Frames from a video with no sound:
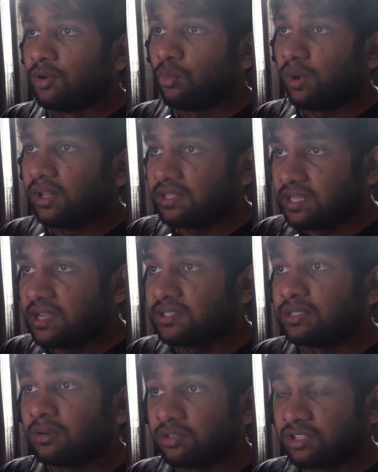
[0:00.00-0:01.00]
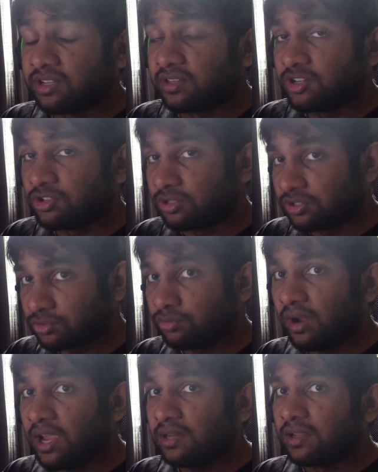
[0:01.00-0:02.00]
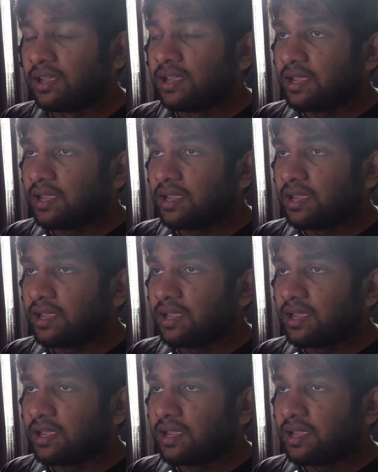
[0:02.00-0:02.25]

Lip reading: While yes, the articulation is great,